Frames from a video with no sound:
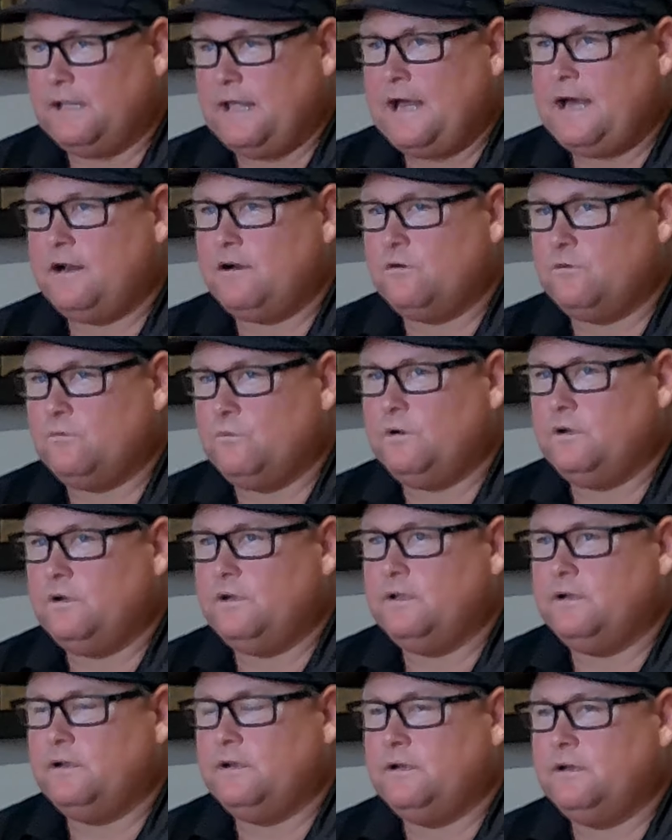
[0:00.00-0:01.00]
ladder
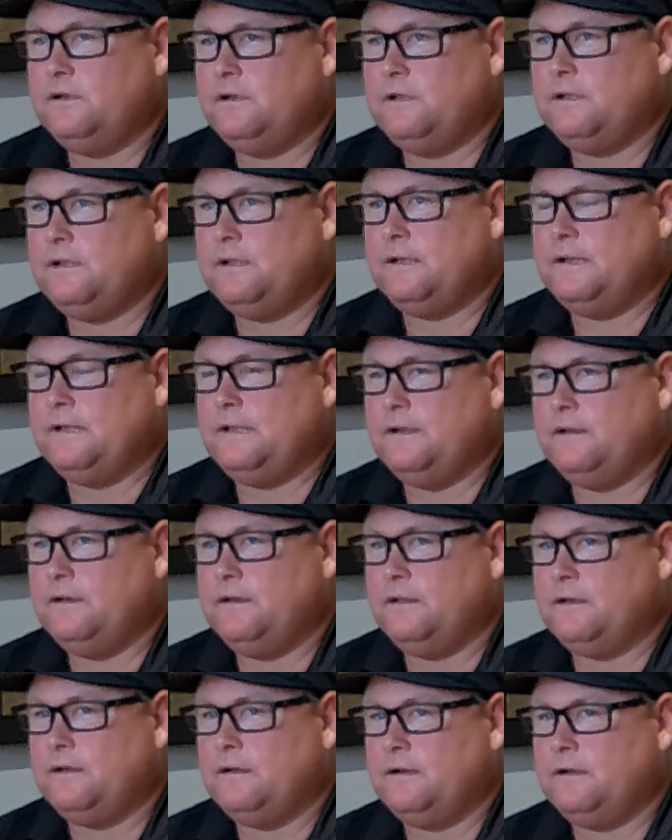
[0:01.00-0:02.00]
one,
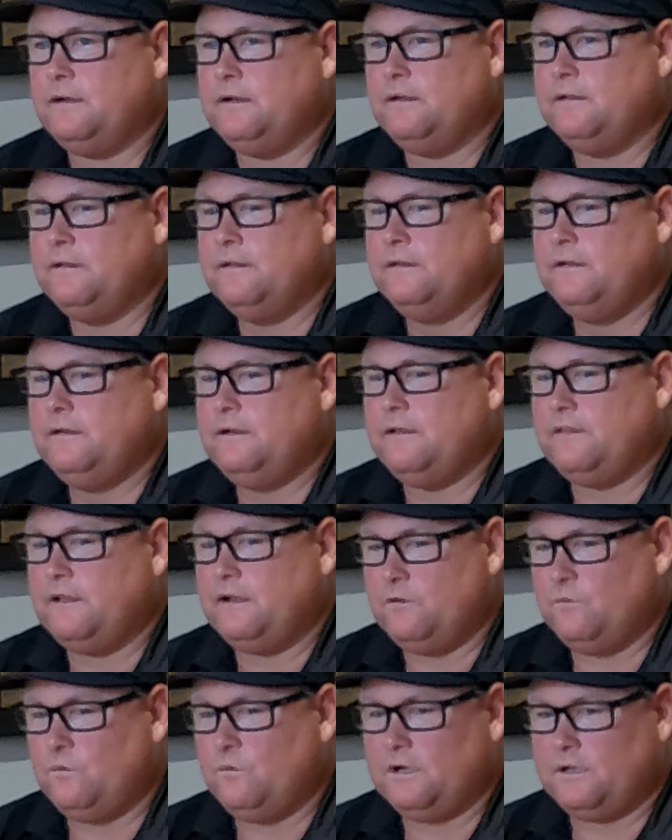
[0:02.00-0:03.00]
and
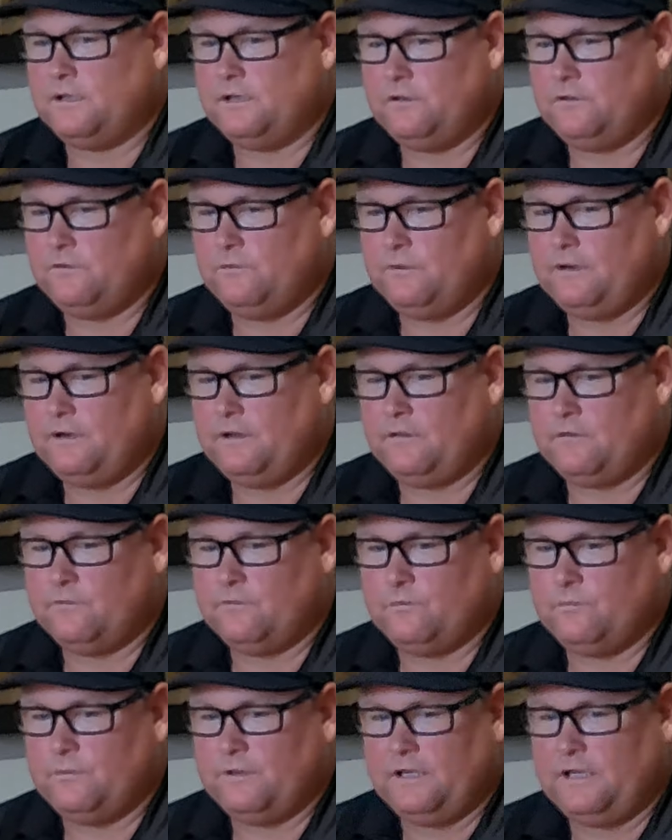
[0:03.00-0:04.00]
then you walk into another
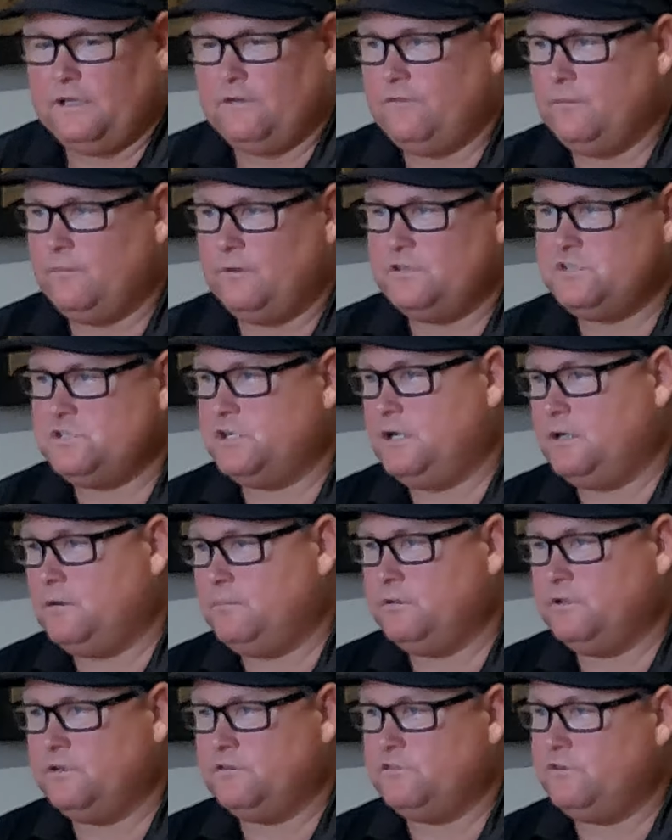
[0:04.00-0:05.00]
room, and they gave you a bunch of
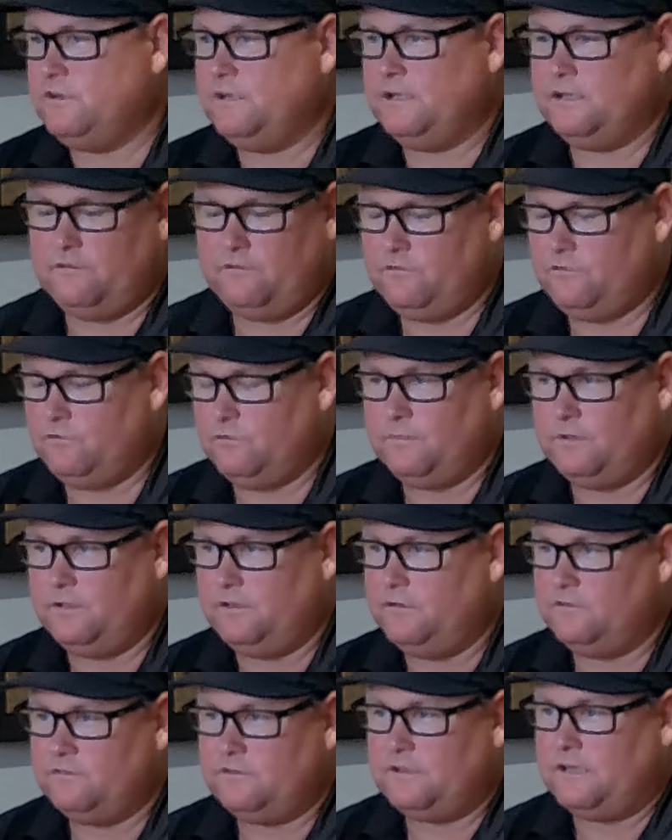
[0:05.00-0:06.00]
couplings, and you had so
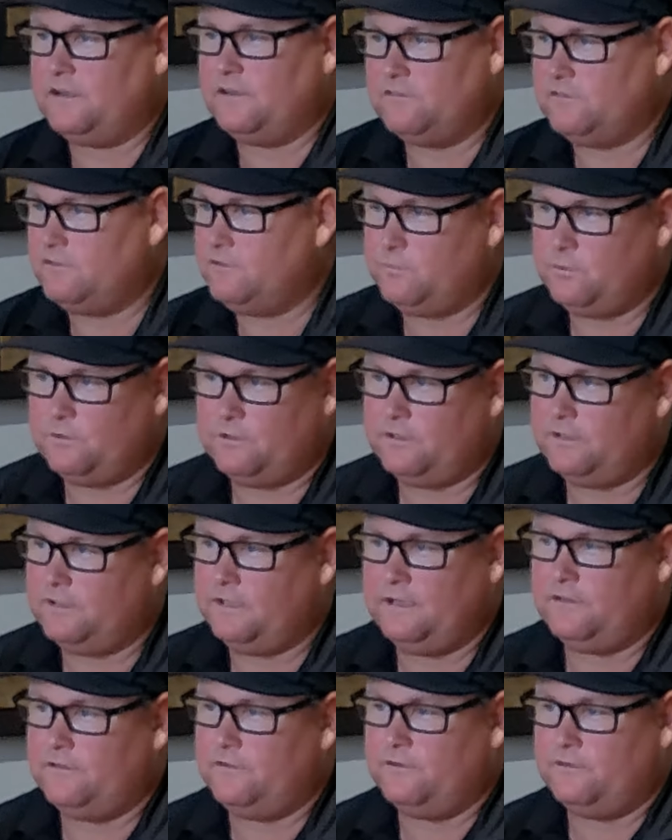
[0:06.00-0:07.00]
many seconds to put it
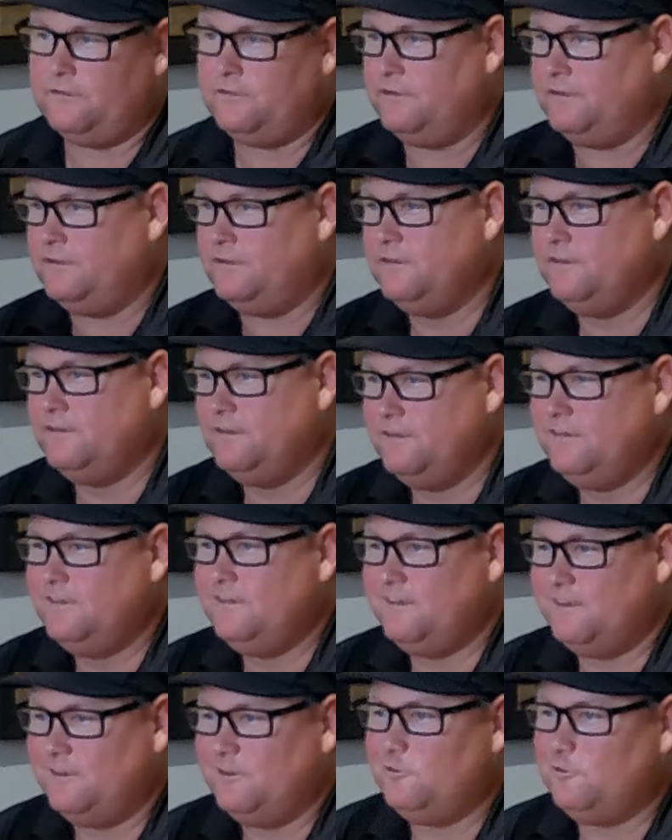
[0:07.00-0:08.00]
together
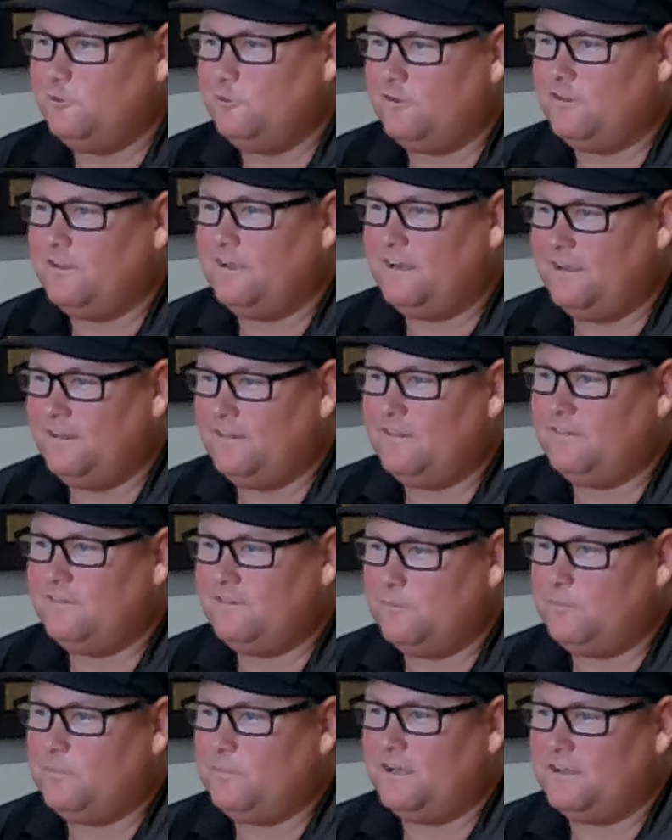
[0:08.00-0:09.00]
and do all that
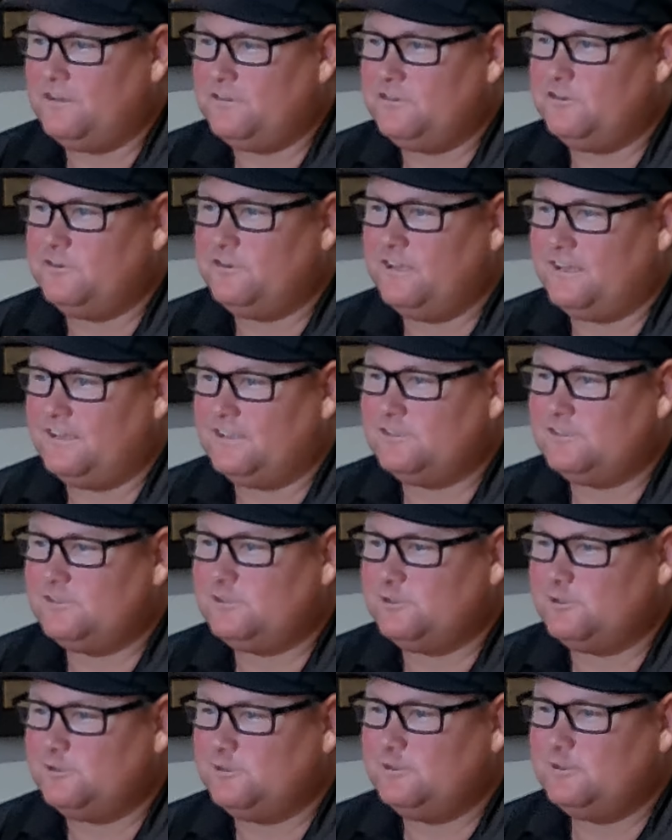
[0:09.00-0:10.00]
to pass your
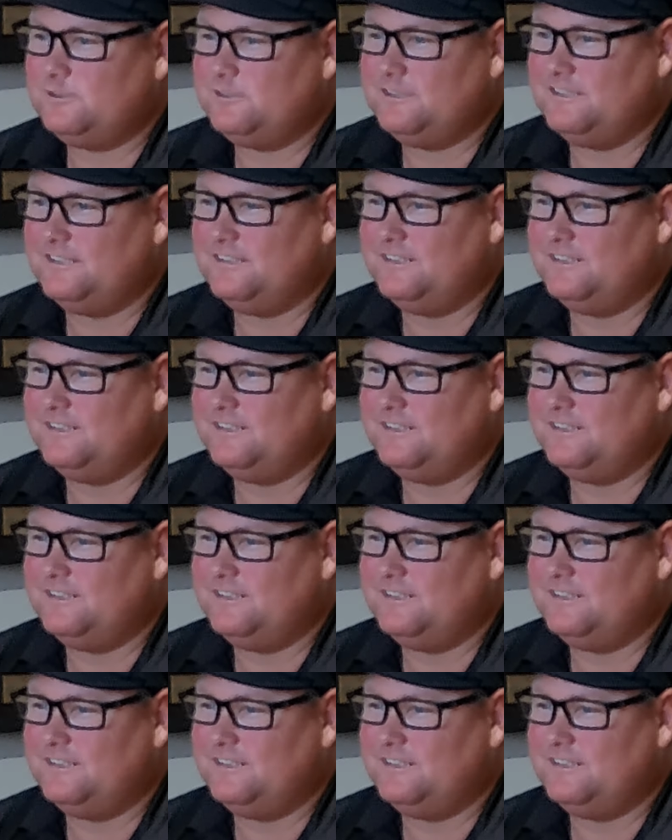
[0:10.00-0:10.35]
test. So. Yeah.